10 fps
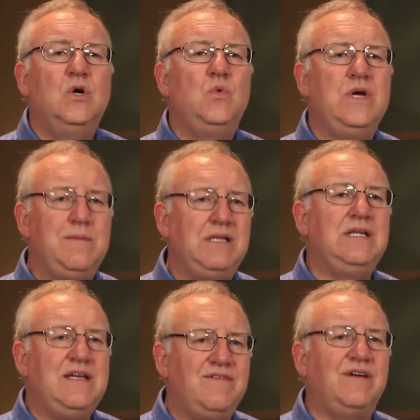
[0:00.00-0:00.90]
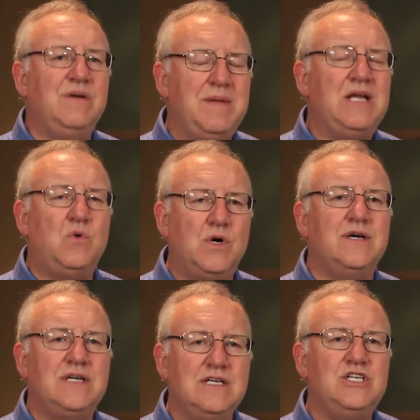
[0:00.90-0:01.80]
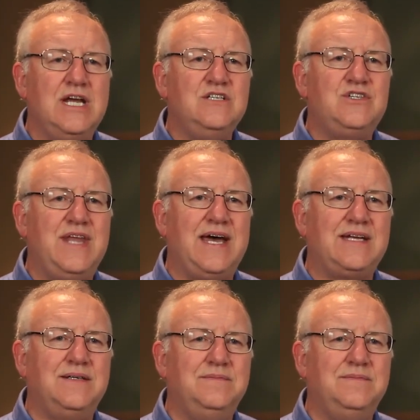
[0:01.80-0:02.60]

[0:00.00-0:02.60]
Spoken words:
We believe Every Man a Warrior can change that.